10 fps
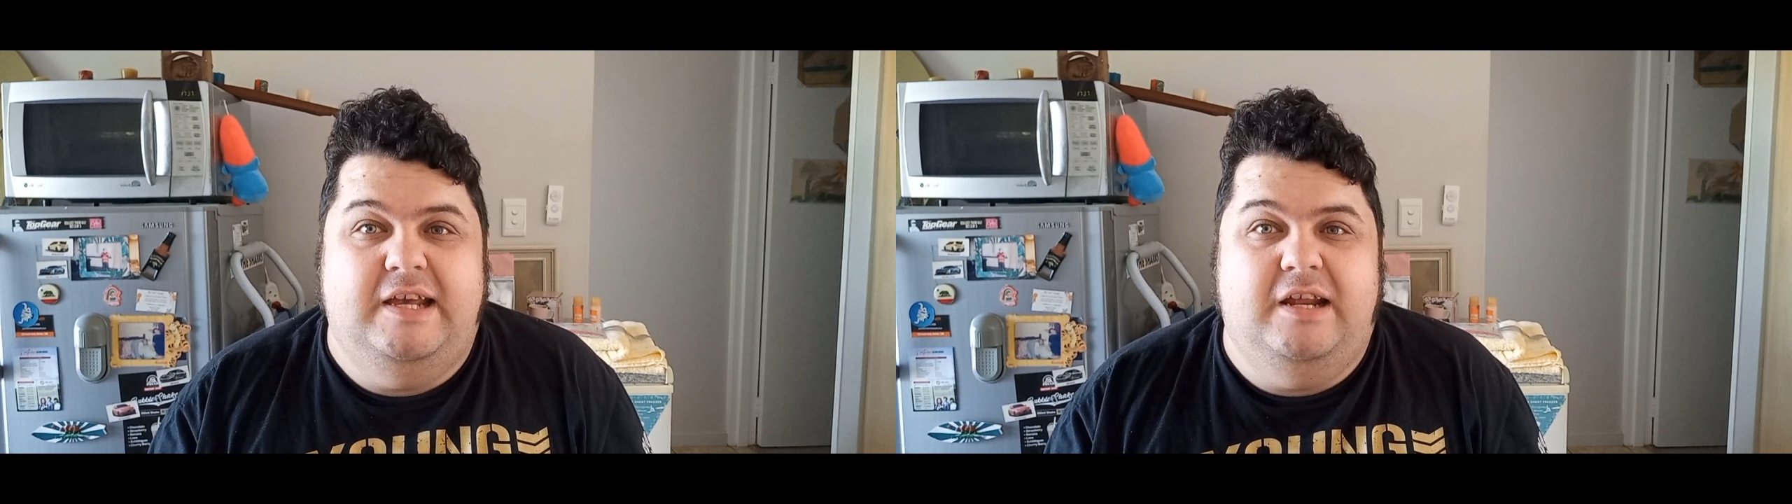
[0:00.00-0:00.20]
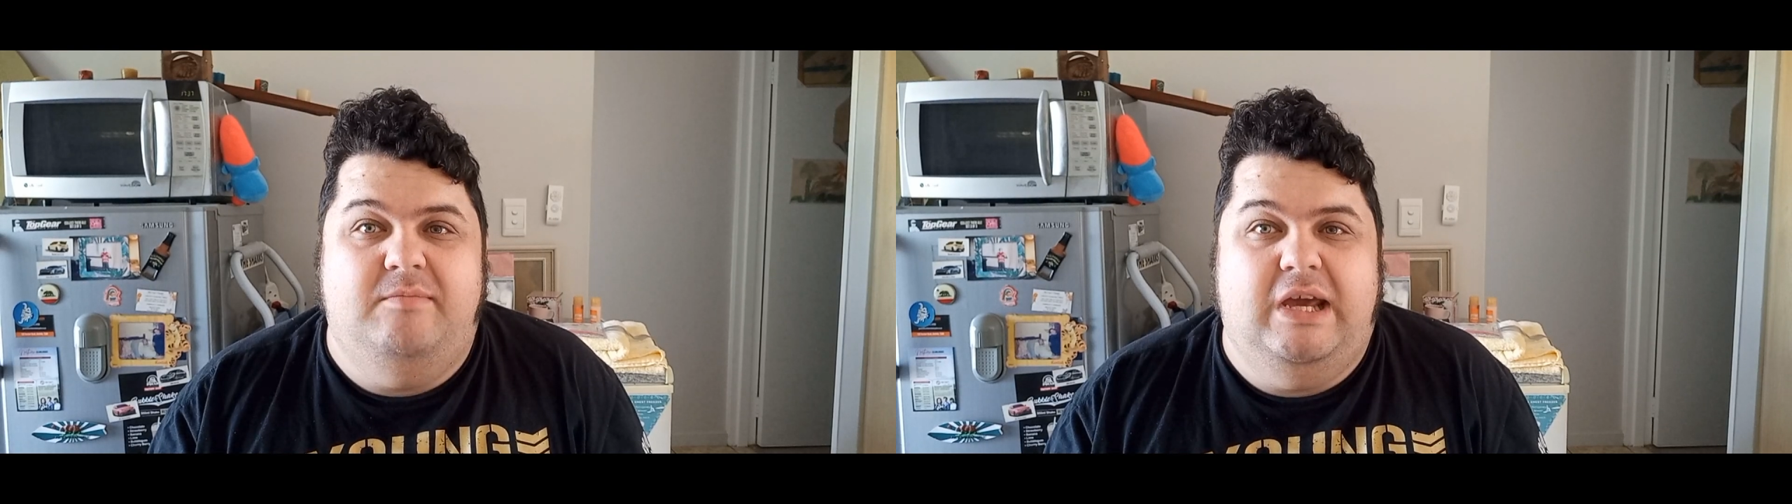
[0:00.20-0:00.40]

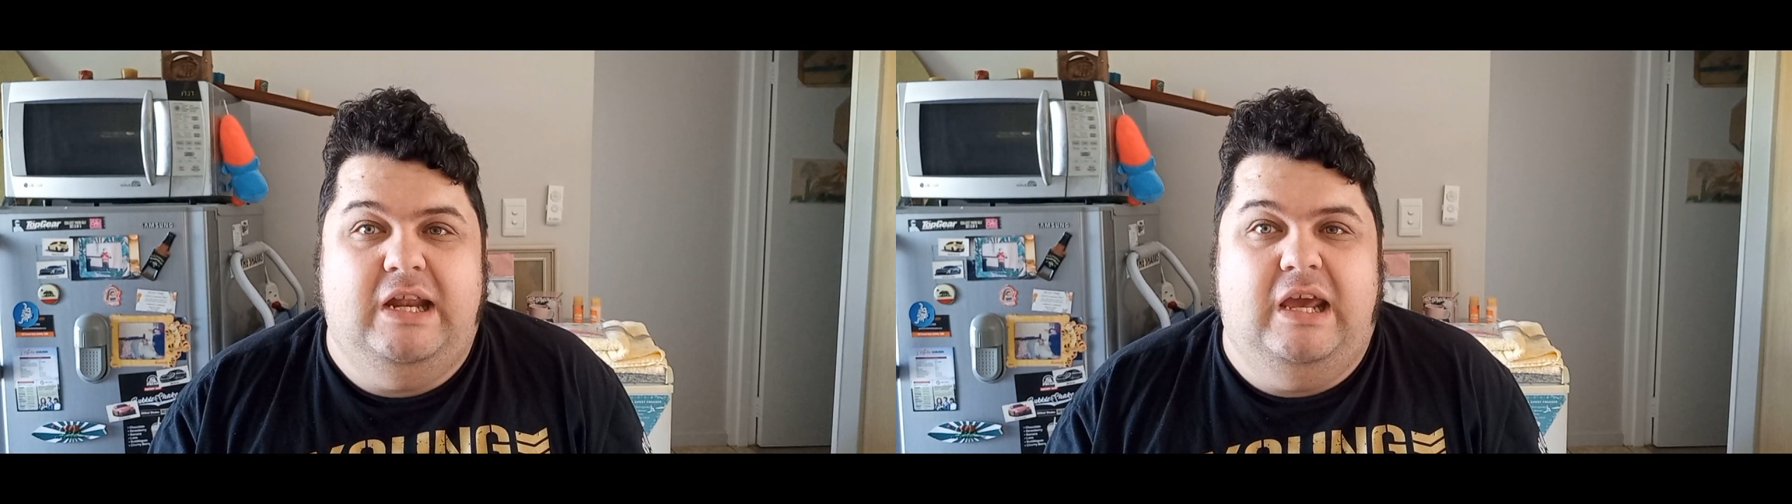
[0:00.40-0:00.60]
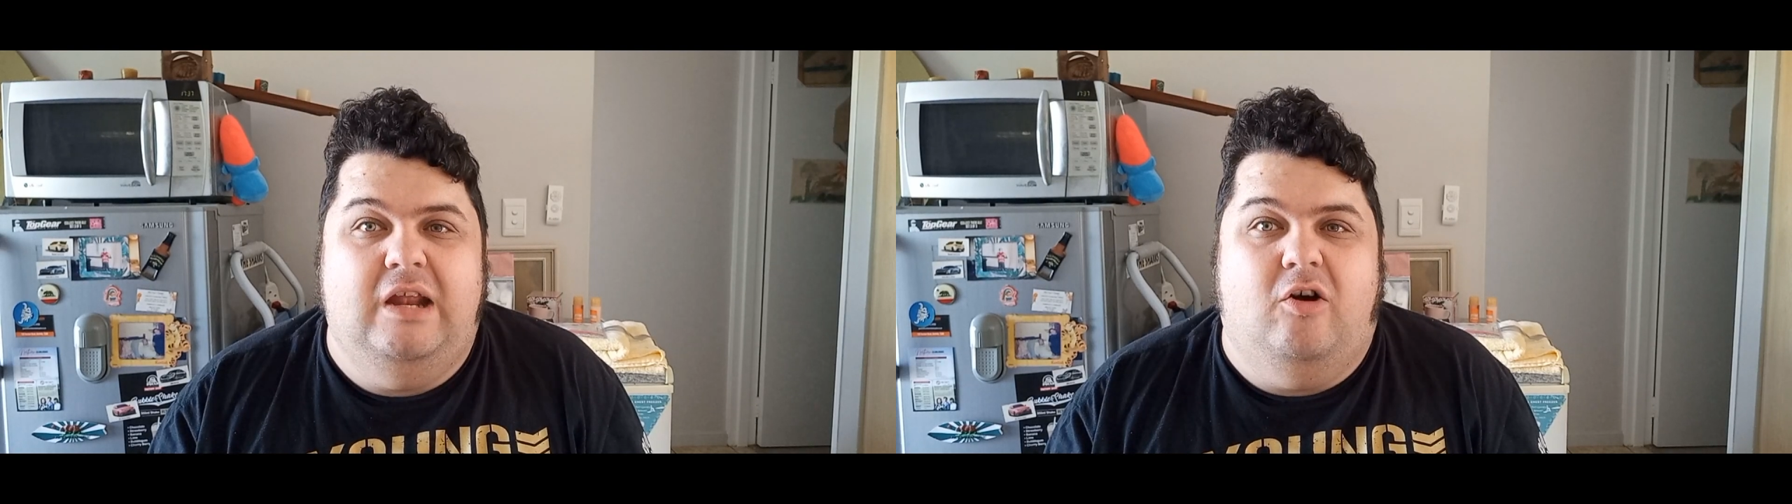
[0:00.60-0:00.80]
leading men
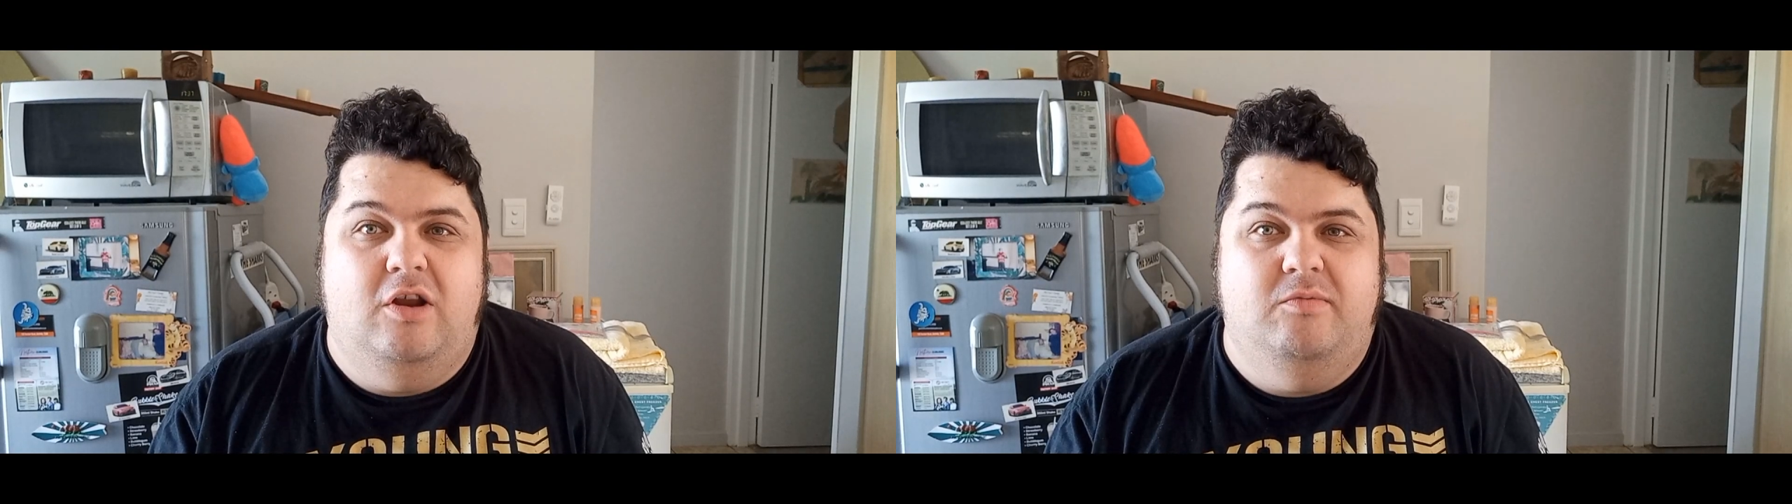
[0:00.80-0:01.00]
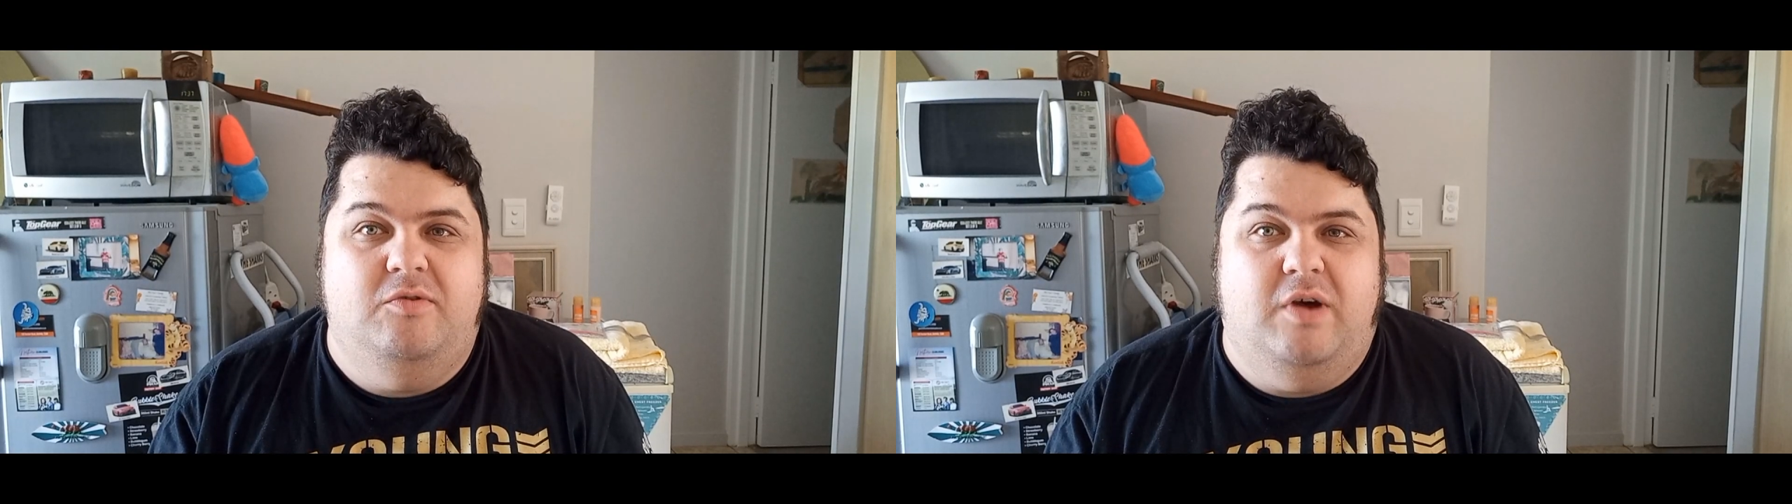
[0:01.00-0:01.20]
in
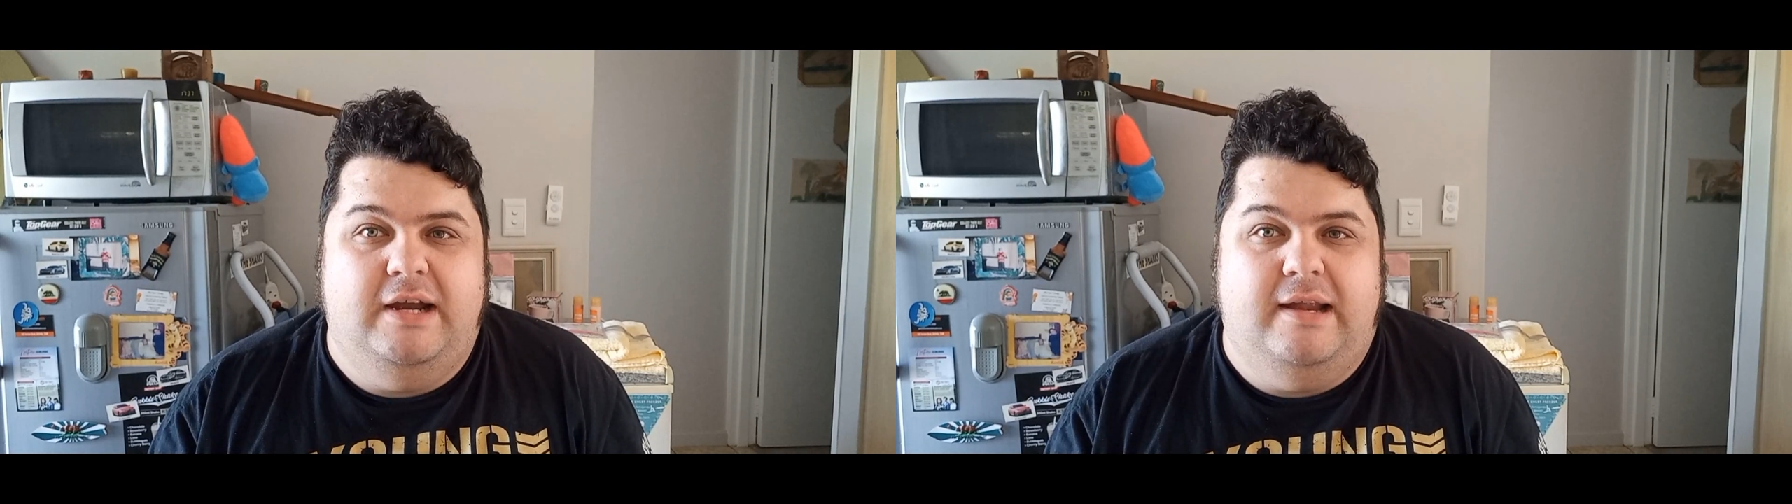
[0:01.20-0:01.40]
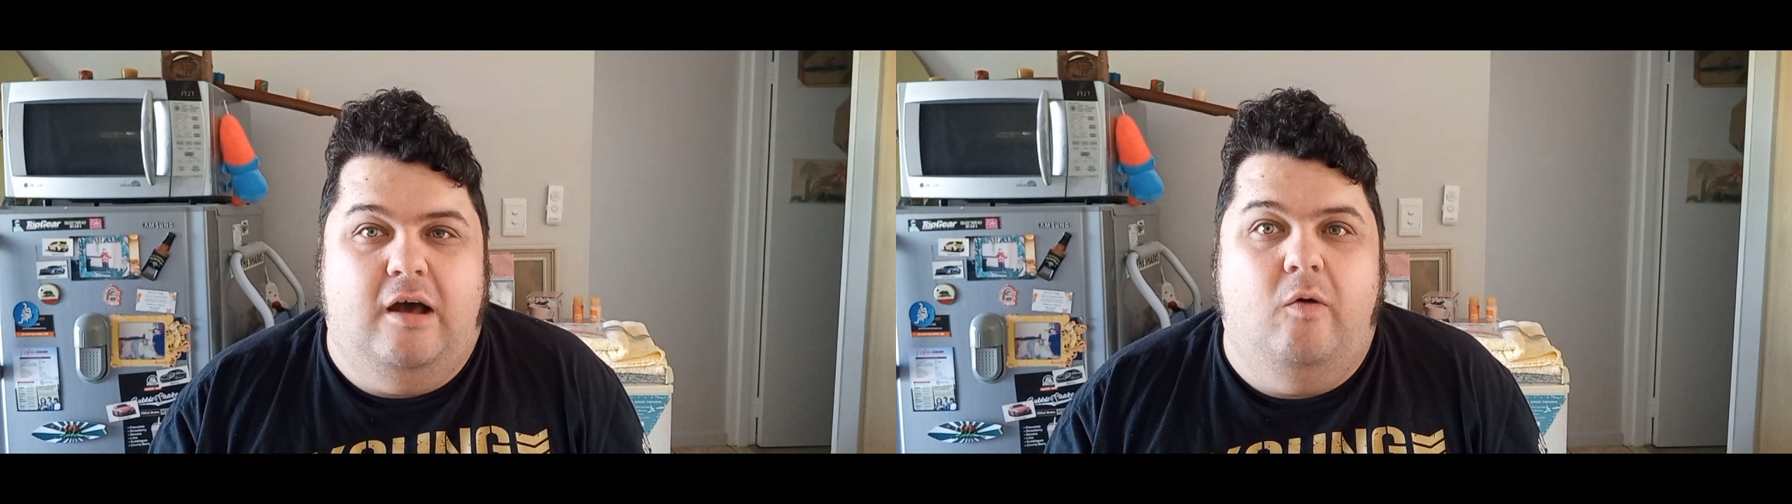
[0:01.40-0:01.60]
Hollywood
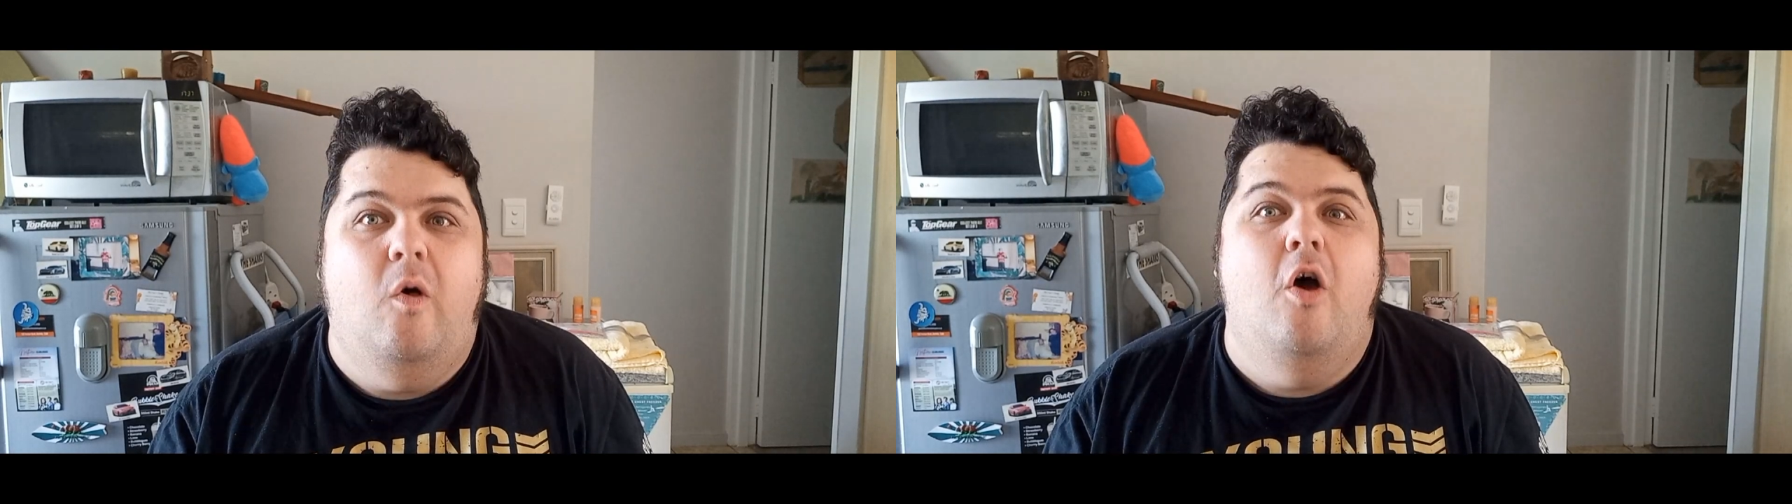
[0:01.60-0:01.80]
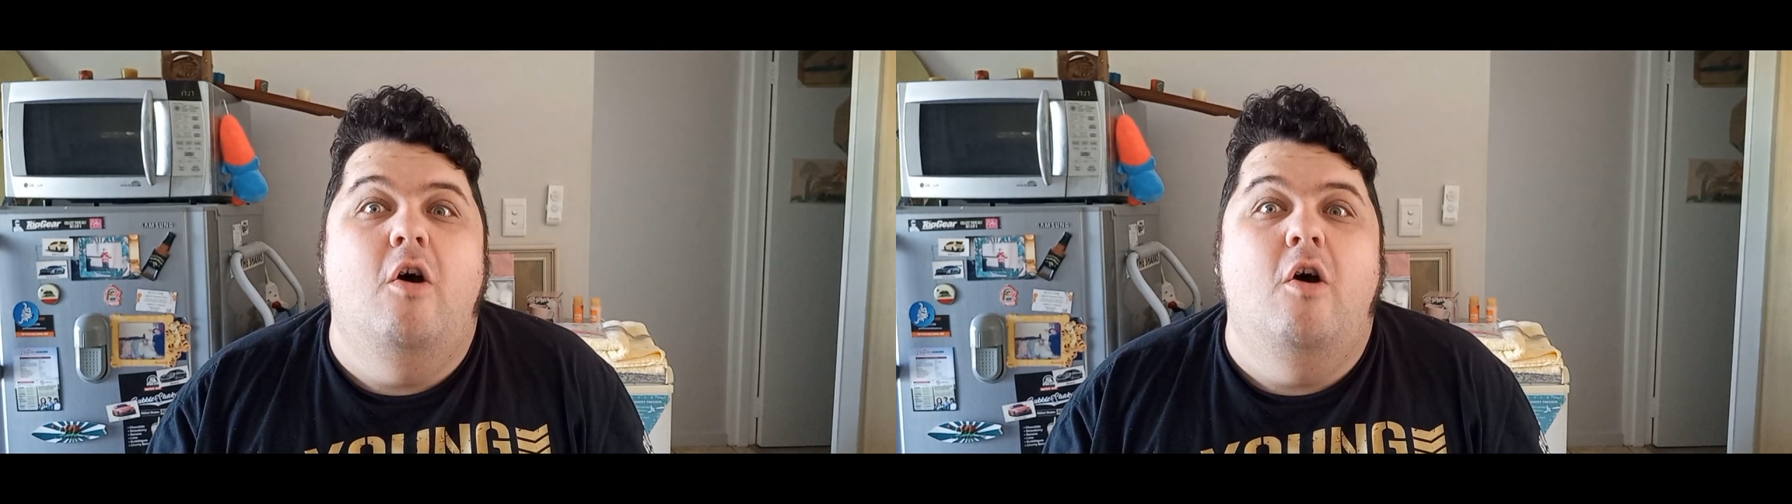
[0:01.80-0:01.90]
right now,